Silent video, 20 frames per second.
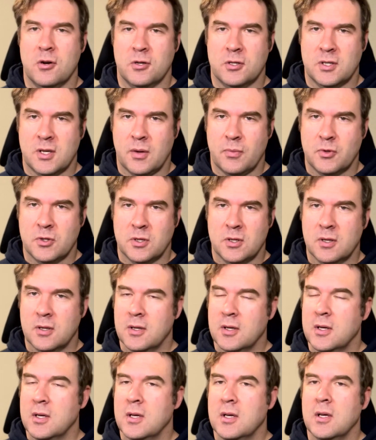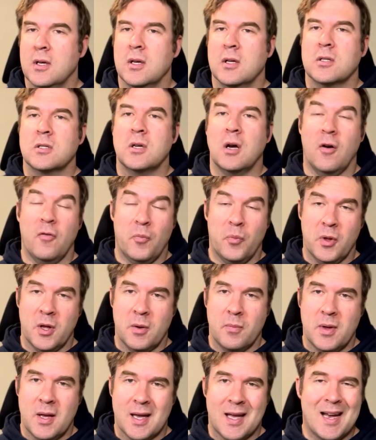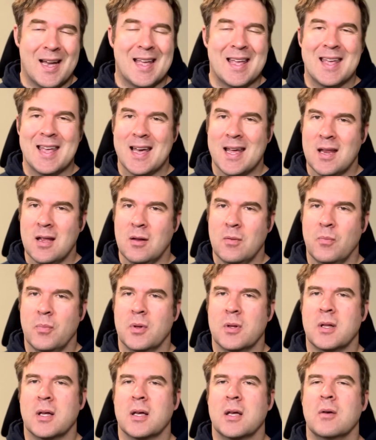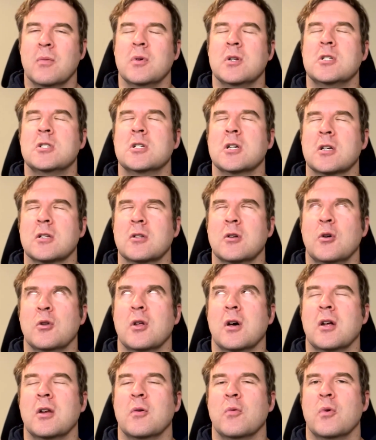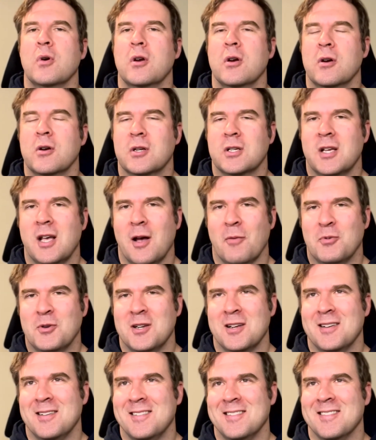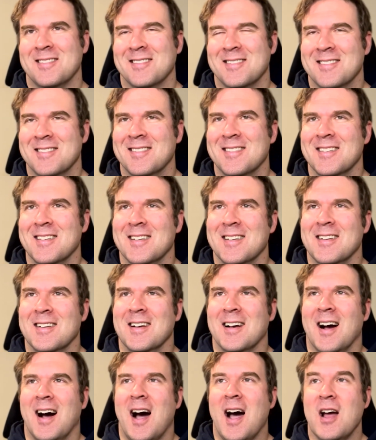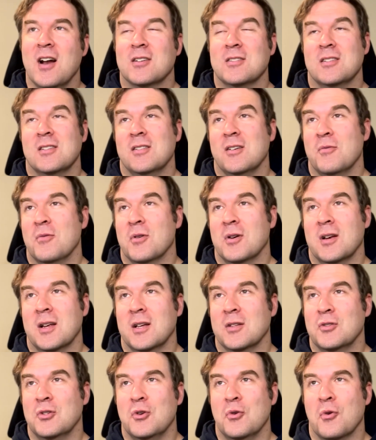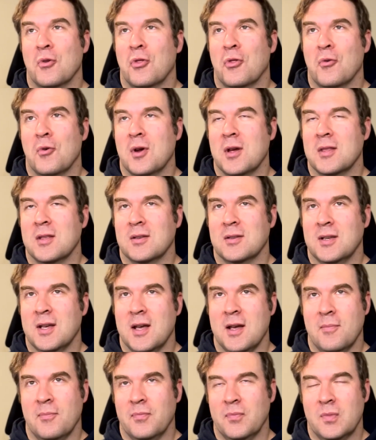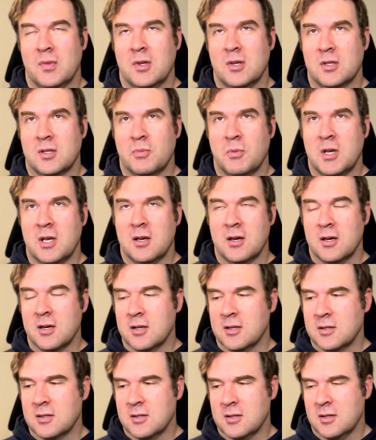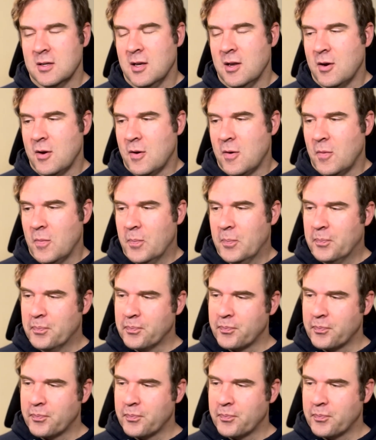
interception. Tough play to make. I get it. But, like, can we just hold on to one interception? I honestly thought we were going to get two or three in this game just because, you know,